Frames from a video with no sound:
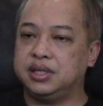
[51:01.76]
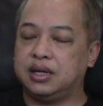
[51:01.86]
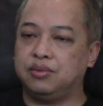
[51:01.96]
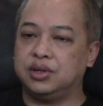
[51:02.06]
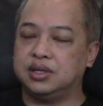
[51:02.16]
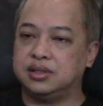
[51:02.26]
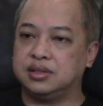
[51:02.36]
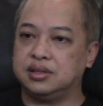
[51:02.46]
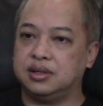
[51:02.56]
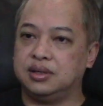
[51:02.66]
I was
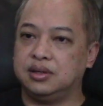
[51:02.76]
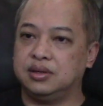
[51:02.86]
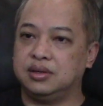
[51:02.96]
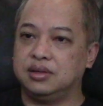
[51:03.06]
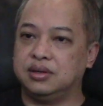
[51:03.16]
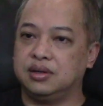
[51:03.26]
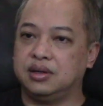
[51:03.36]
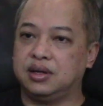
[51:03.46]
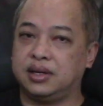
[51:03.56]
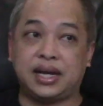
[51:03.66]

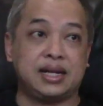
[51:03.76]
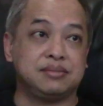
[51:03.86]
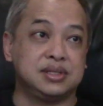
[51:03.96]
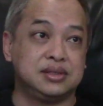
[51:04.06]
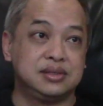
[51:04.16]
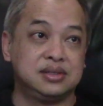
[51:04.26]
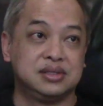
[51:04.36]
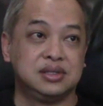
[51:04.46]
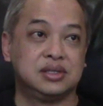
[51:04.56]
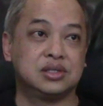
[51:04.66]
an admin.
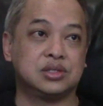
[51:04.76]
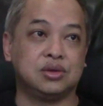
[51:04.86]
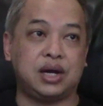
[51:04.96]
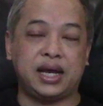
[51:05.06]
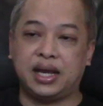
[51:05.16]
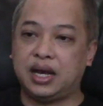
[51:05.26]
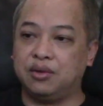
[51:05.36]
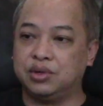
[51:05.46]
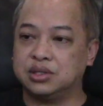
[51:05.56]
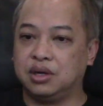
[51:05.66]
So I
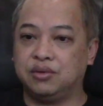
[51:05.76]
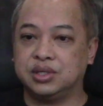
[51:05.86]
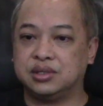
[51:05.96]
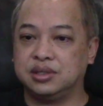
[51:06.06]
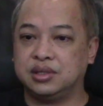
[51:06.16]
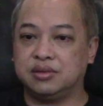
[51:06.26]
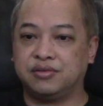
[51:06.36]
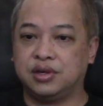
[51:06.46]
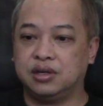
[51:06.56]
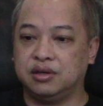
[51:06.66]
was always in
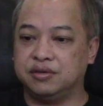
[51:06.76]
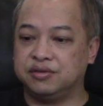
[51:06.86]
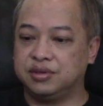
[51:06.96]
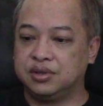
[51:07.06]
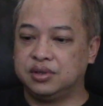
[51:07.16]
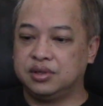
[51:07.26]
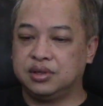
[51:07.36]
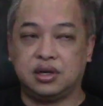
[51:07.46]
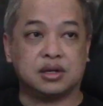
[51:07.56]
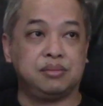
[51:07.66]
front of
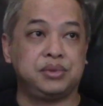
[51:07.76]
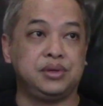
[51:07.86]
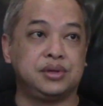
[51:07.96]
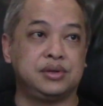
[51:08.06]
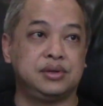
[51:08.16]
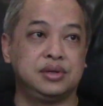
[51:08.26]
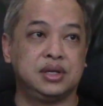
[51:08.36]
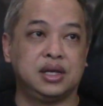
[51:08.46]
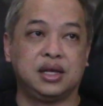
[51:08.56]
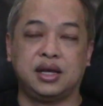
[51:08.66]
a computer.
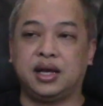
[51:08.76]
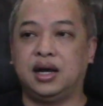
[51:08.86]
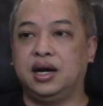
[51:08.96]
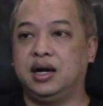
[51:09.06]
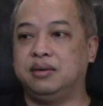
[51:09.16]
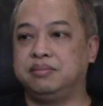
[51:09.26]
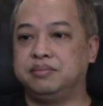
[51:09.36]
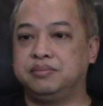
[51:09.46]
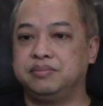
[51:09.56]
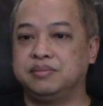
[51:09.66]
I
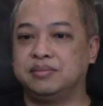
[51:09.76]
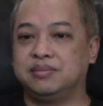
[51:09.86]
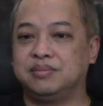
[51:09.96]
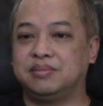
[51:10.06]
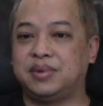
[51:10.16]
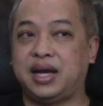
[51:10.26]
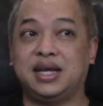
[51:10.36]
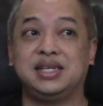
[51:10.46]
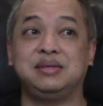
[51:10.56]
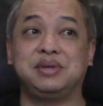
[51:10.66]

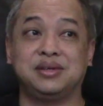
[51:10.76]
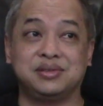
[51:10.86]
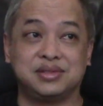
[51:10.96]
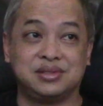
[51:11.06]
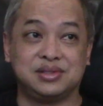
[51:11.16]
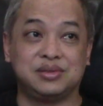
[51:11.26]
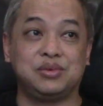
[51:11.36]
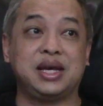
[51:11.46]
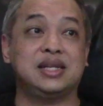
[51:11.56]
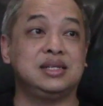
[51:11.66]
had emails. We
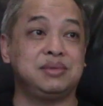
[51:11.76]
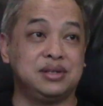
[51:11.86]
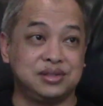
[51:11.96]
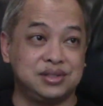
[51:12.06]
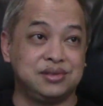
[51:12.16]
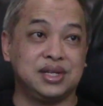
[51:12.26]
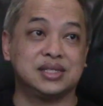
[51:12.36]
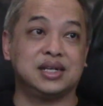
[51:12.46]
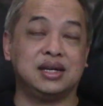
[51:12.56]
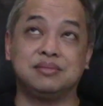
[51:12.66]
had emails during that
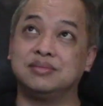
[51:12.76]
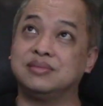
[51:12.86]
time.